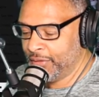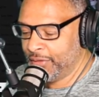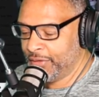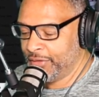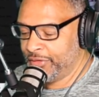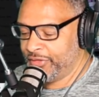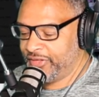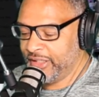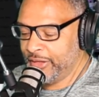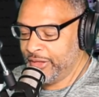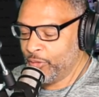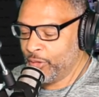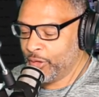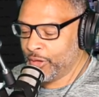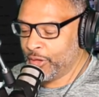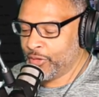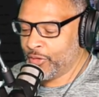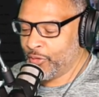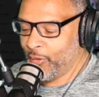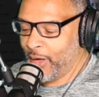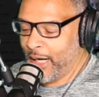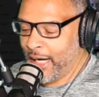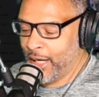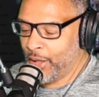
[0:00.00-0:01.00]
She would
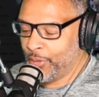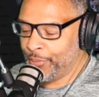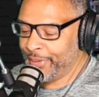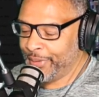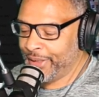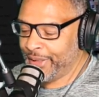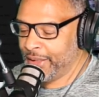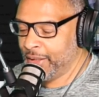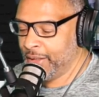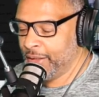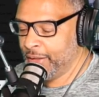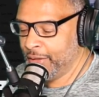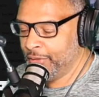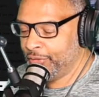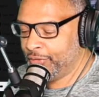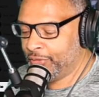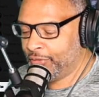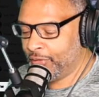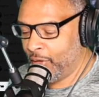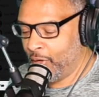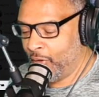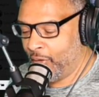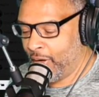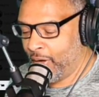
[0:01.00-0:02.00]
ground me,
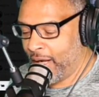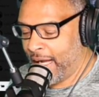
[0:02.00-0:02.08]
so